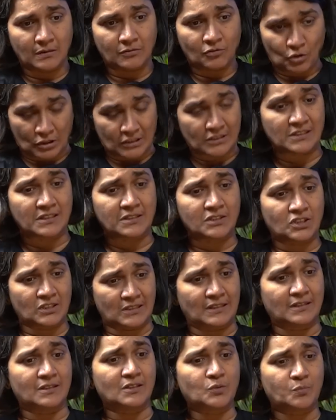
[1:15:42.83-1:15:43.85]
drugs and
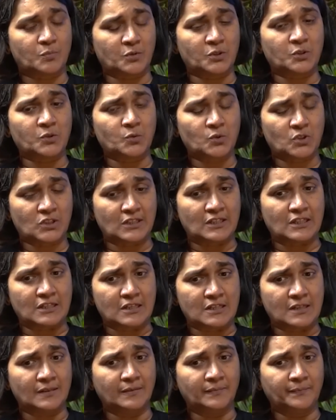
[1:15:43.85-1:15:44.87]
generics produced in
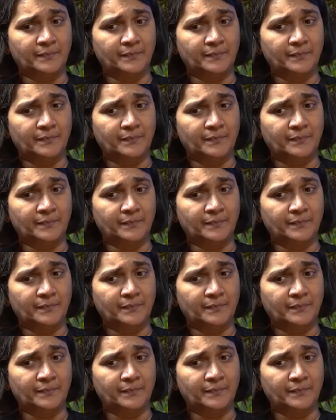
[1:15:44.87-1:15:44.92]
India.